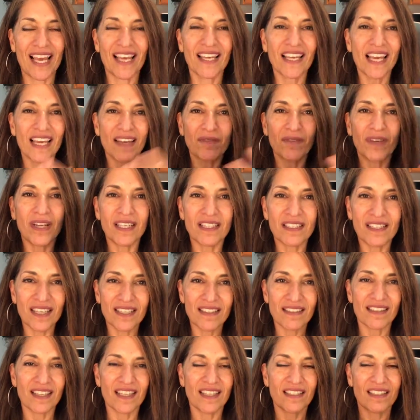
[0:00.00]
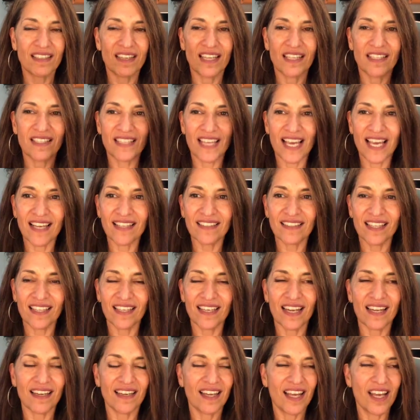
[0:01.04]
It, it, it, does, it, it takes it
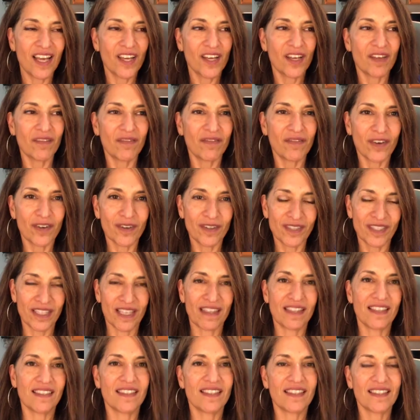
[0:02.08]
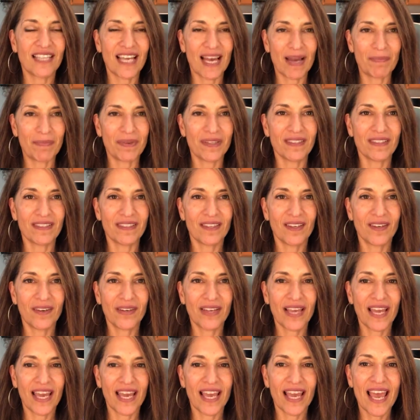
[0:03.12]
and photosynthesis happens.
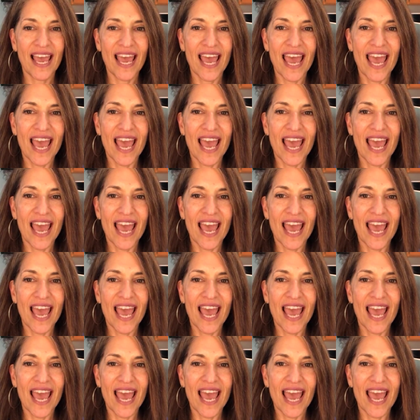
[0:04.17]
Okay.